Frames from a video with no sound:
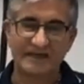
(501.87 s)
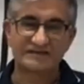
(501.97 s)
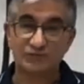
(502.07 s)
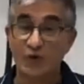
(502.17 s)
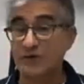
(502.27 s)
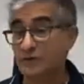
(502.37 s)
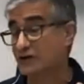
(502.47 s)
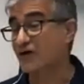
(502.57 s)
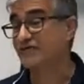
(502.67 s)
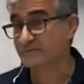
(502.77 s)
That's why we
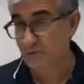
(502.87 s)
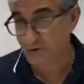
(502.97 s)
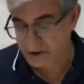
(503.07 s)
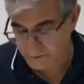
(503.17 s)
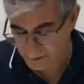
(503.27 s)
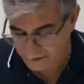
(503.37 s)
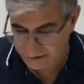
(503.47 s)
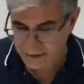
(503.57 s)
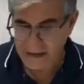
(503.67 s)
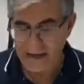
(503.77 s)
offer bookkeeping
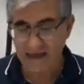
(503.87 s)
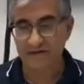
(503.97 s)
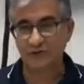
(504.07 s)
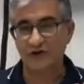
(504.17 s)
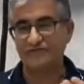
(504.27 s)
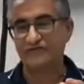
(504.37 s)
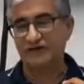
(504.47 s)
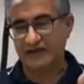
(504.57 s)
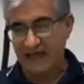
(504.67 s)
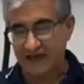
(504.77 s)
and we offer
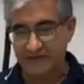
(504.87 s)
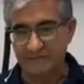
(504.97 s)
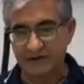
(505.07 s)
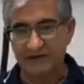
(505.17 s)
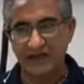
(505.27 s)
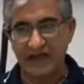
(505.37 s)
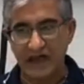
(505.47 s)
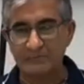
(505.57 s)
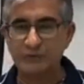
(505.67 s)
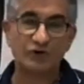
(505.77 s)
accounting, but
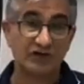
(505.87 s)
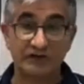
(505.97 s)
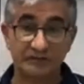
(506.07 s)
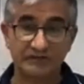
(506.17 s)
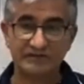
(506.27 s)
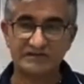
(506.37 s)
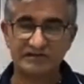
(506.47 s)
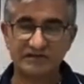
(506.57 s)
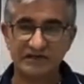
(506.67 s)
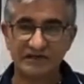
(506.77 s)
our bookkeepers